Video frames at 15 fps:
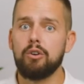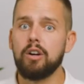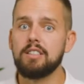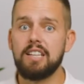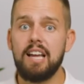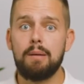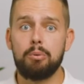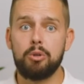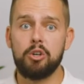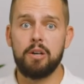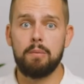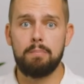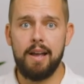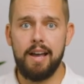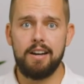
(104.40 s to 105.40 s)
for example,
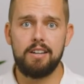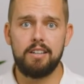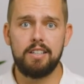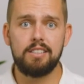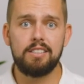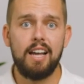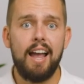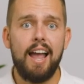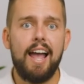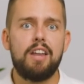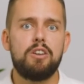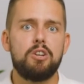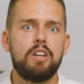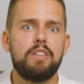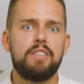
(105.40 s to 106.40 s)
your competitors,
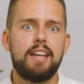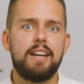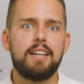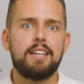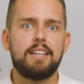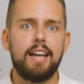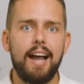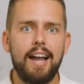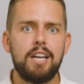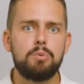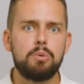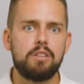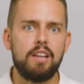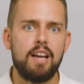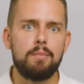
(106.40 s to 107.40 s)
and you can then
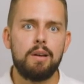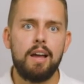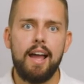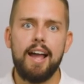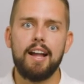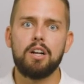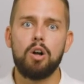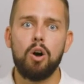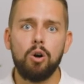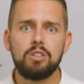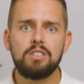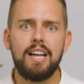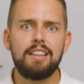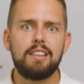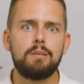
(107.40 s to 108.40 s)
engage with them and
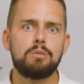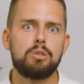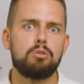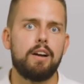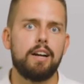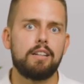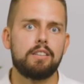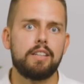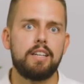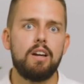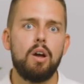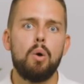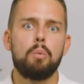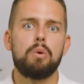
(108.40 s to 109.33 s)
contact them directly